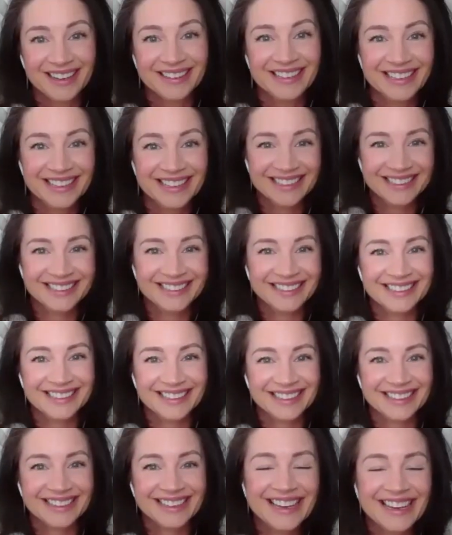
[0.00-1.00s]
there.
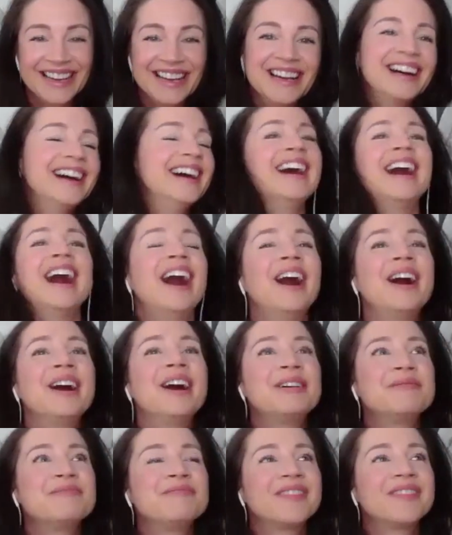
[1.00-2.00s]

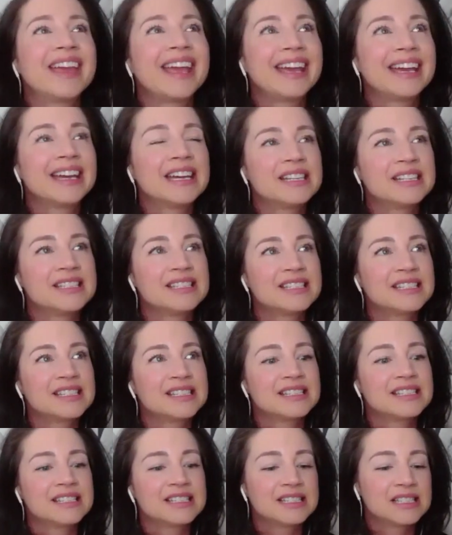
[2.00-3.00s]
and
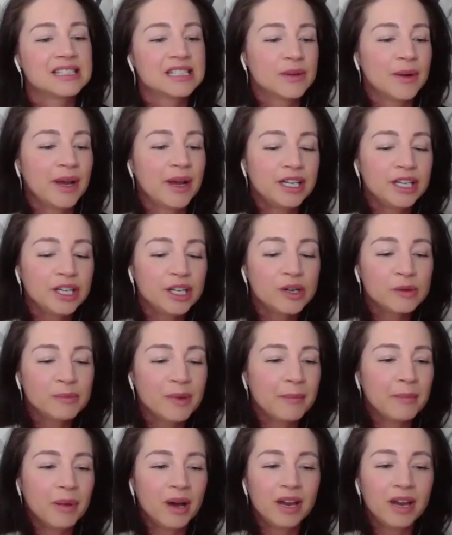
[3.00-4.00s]
so I knew
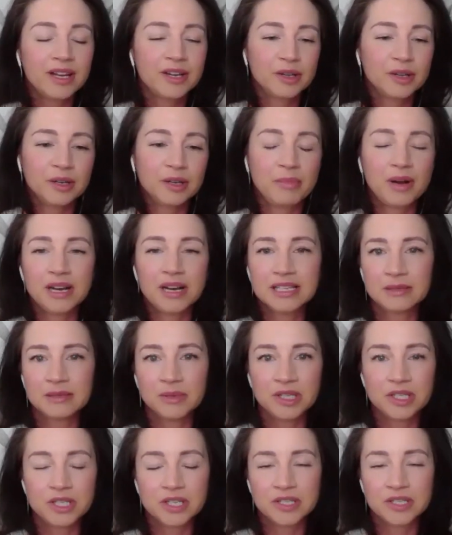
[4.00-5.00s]
my body couldn't
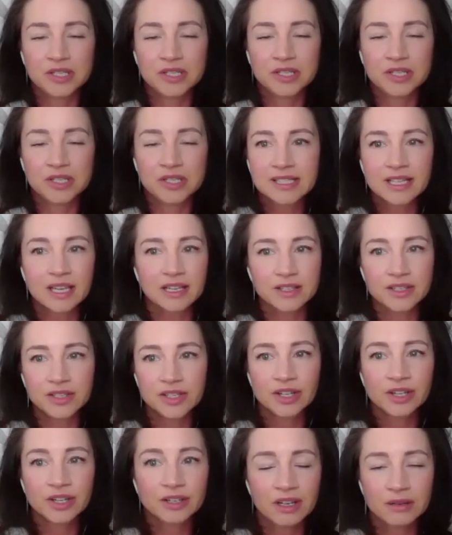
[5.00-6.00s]
possibly just all of a sudden
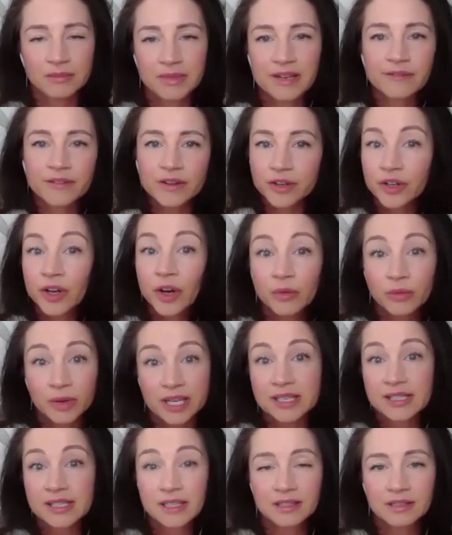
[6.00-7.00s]
turn on me for no
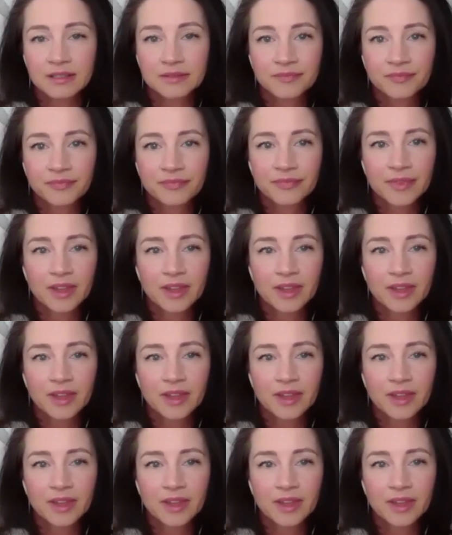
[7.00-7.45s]
reason.